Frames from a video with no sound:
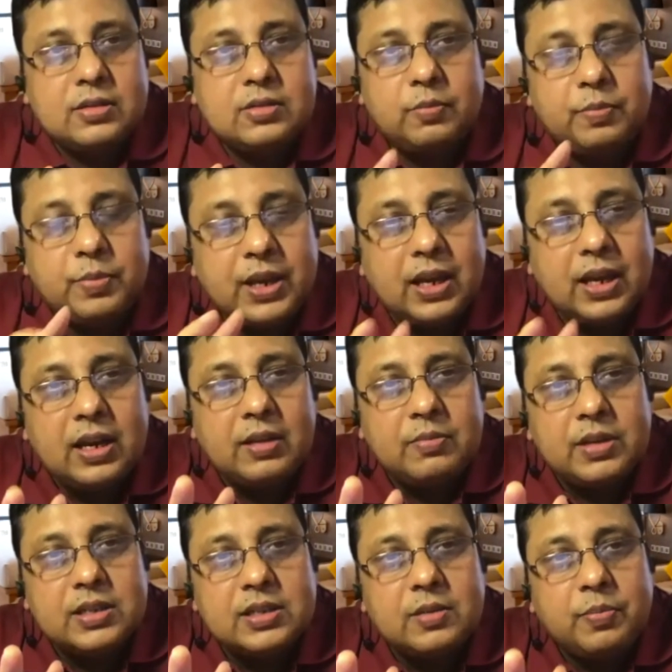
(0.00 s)
So
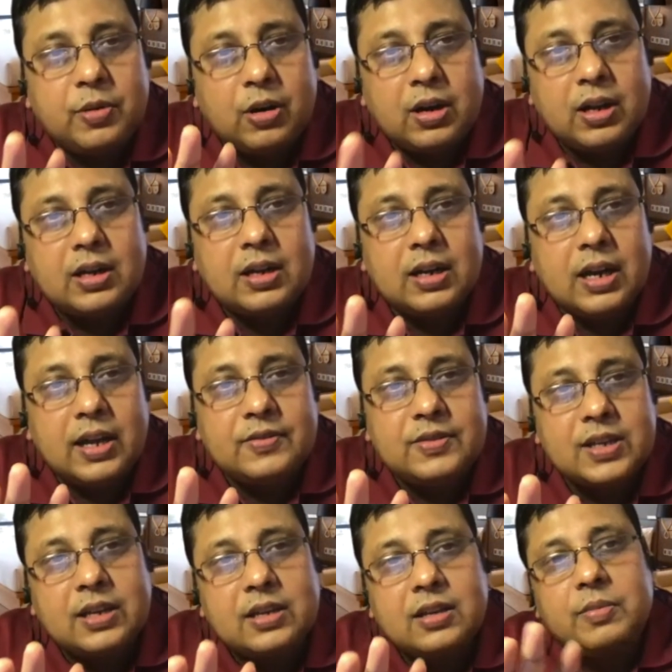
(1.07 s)
PLM is a product
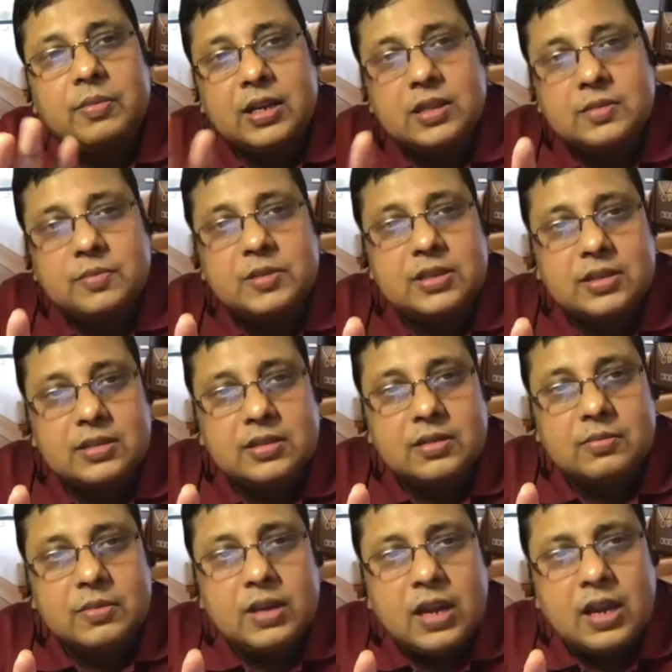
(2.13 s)
lifecycle management
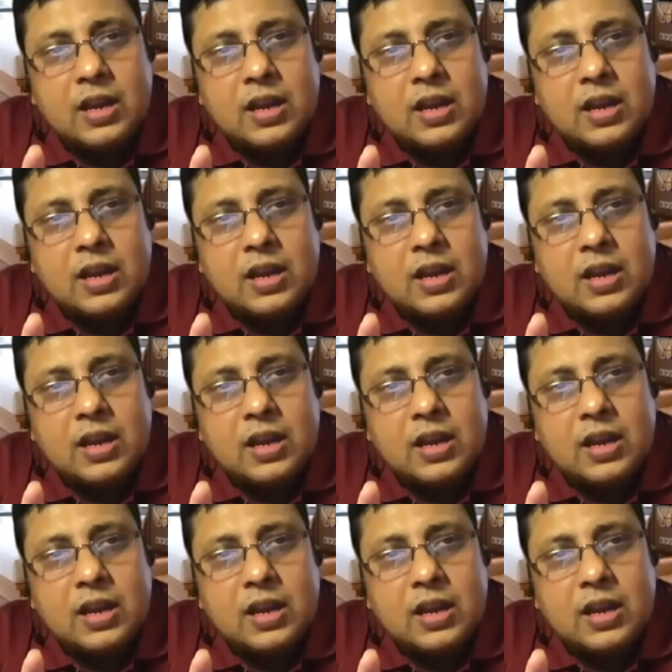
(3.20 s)
system,